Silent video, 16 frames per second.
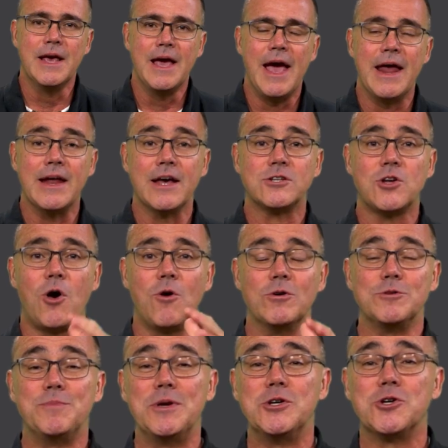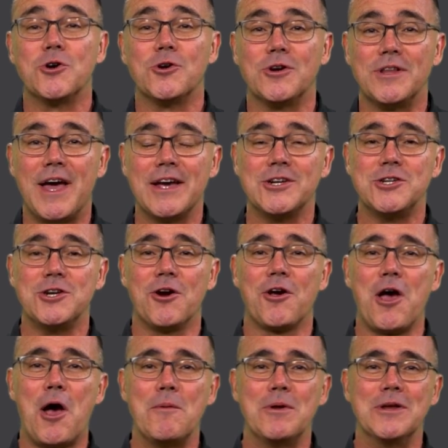And as always, be sure to like, share,
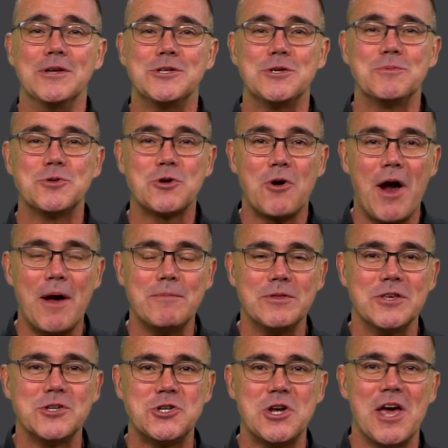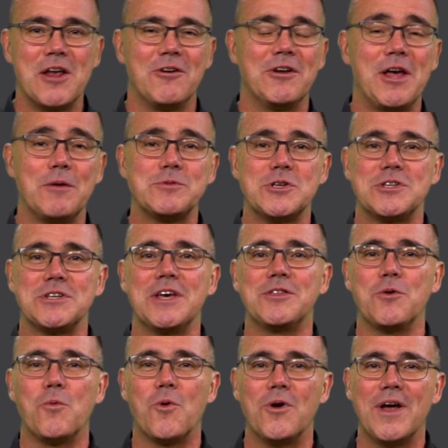comment, and subscribe to this channel. It helps us get
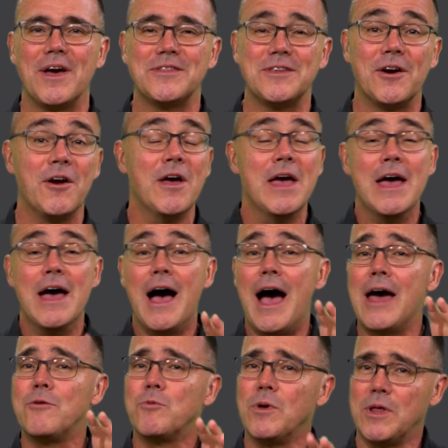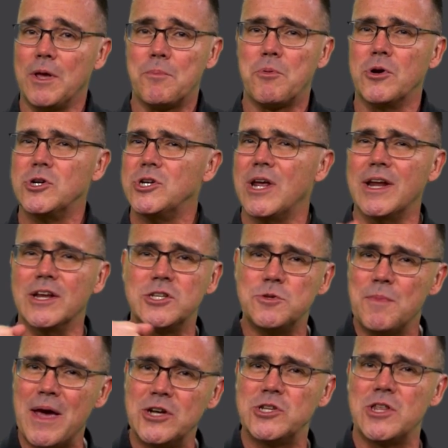the word out there. I'd really appreciate it.
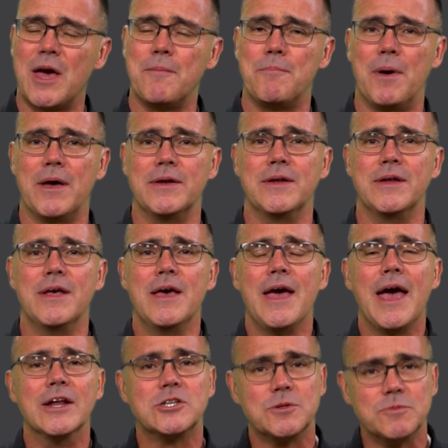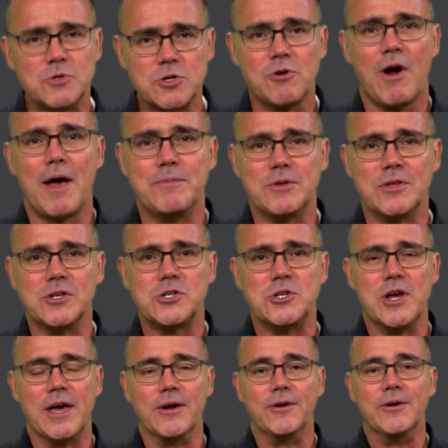Smash that button and subscribe to this
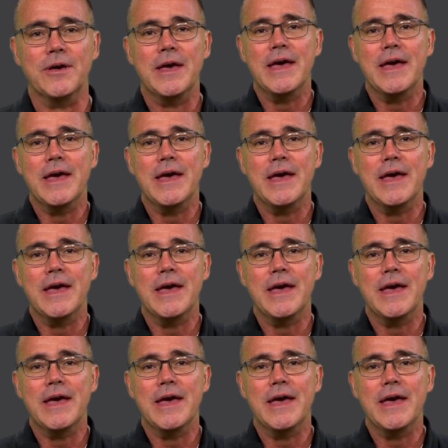channel.